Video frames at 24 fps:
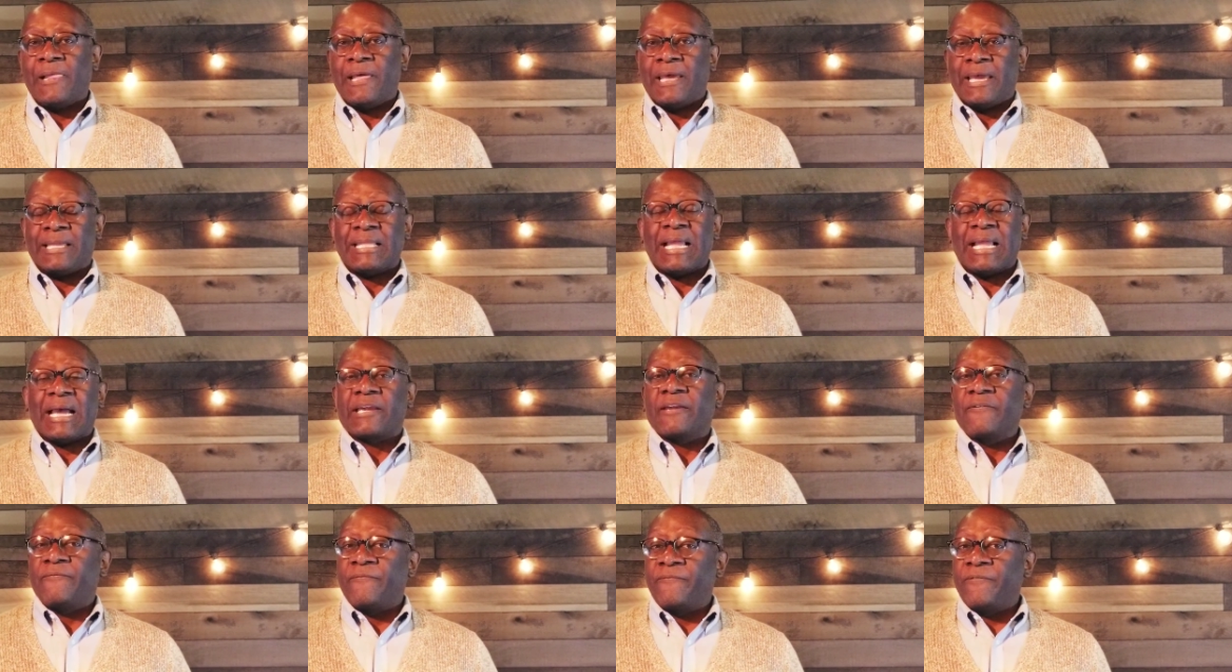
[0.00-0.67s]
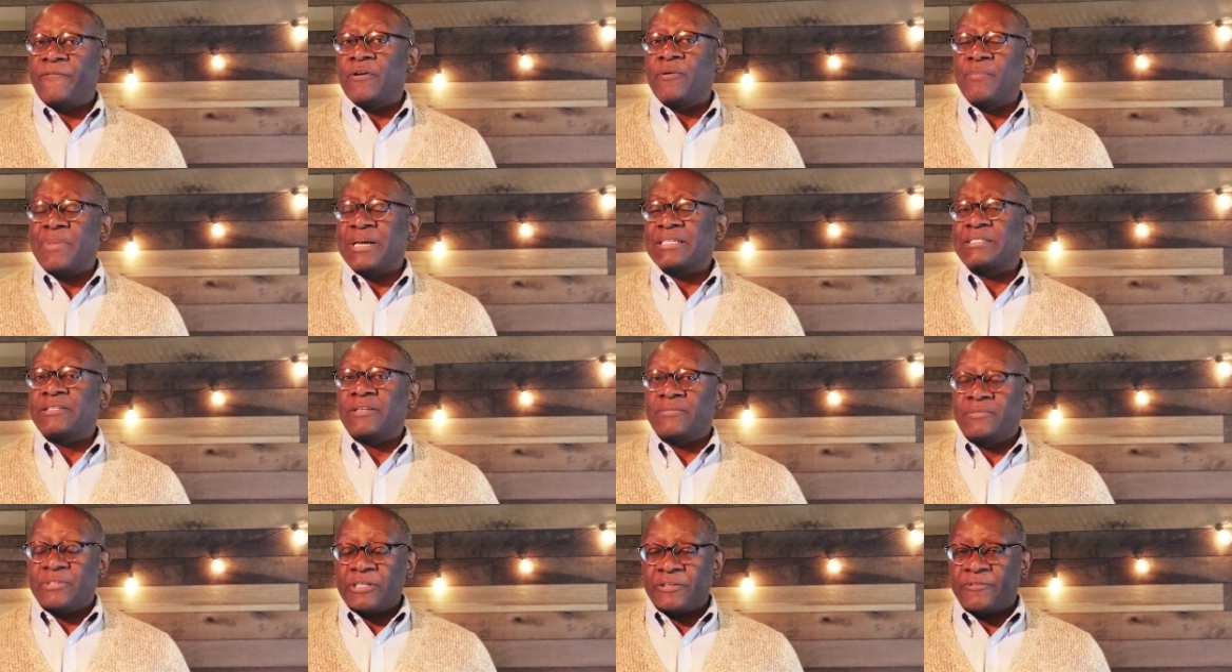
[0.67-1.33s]
And I could feel
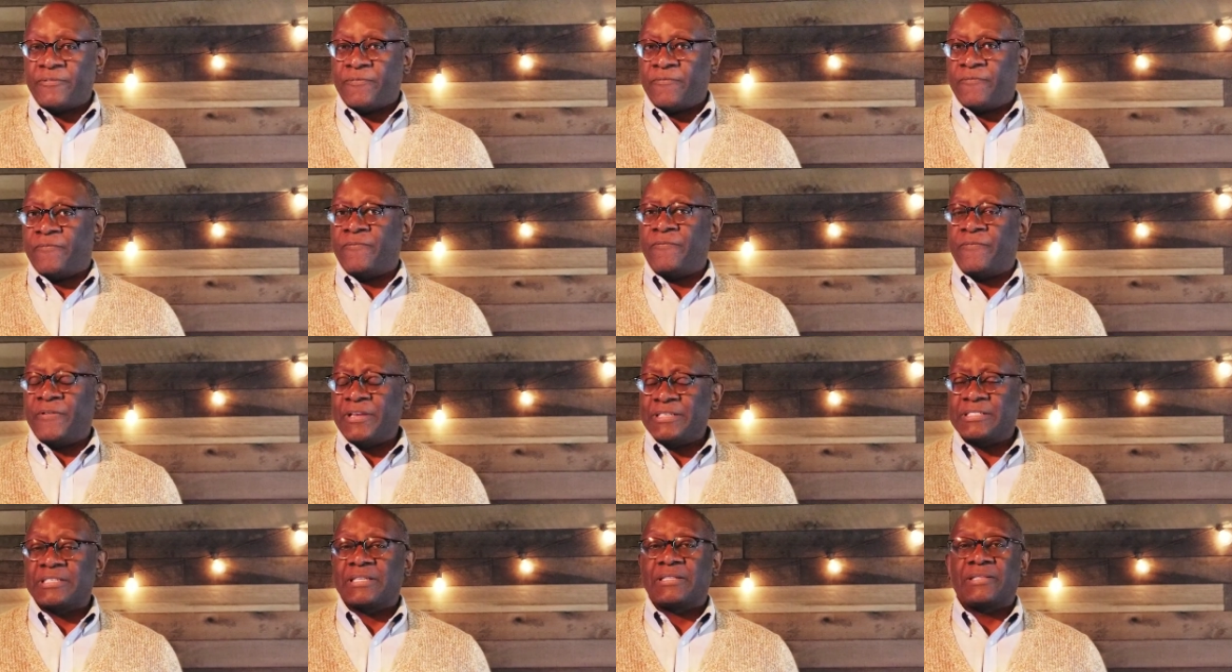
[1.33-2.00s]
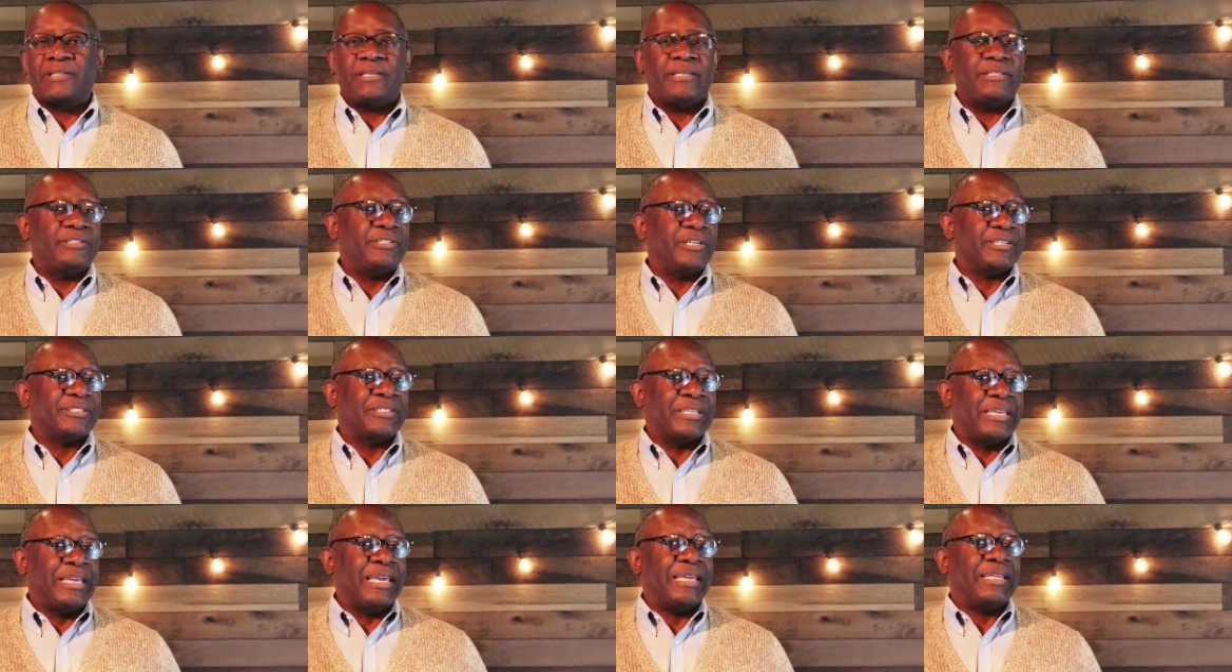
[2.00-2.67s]
myself just physically
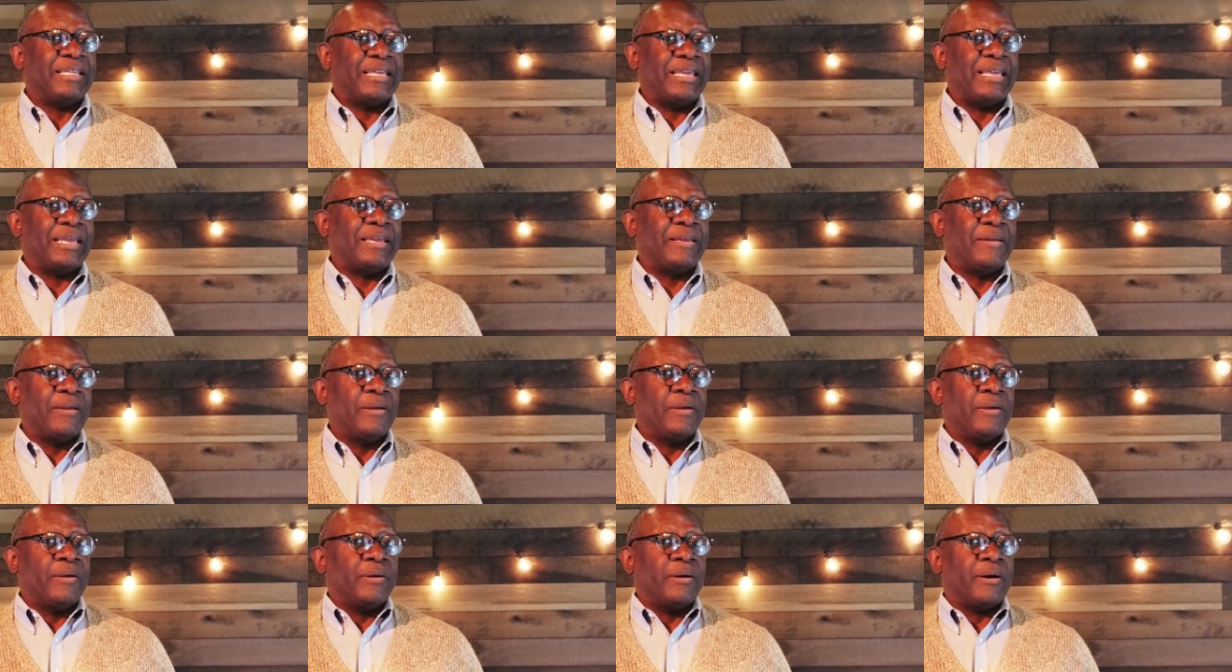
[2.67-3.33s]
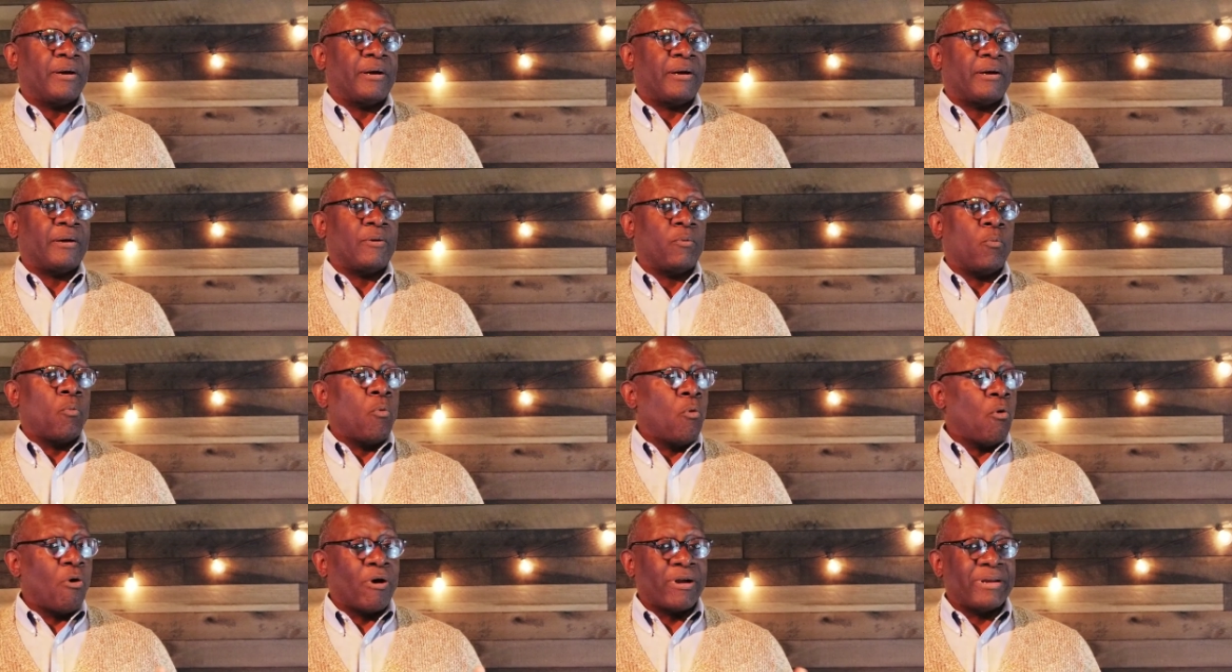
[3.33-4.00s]
just getting uh,
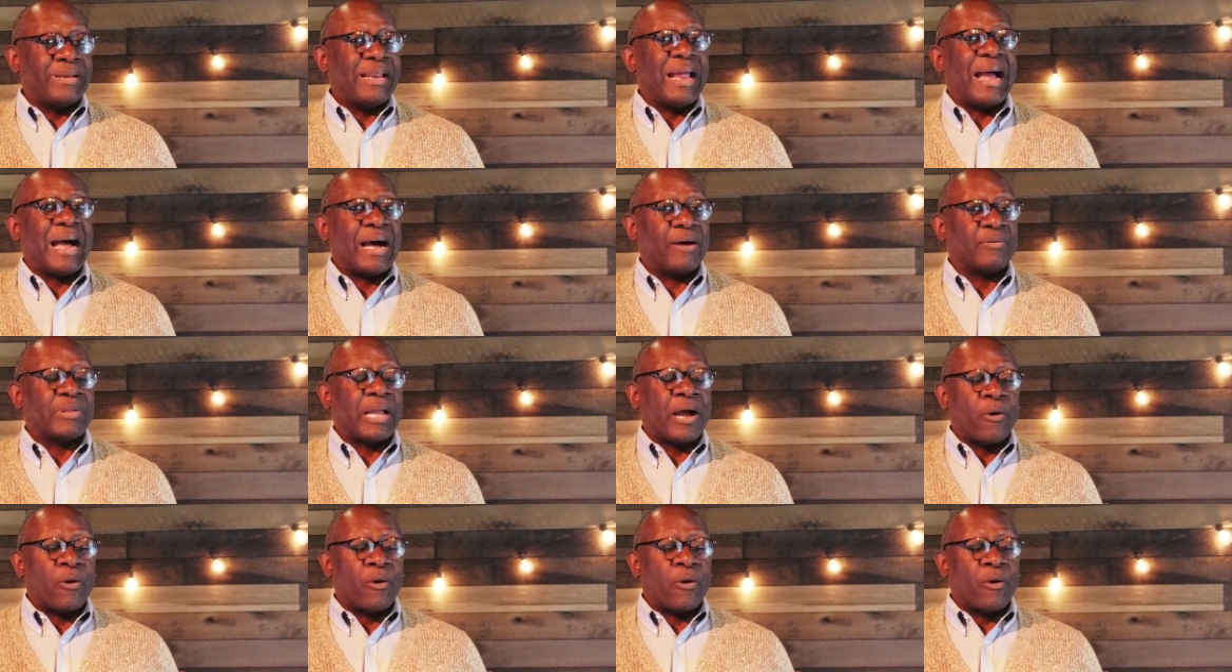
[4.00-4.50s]
worn out.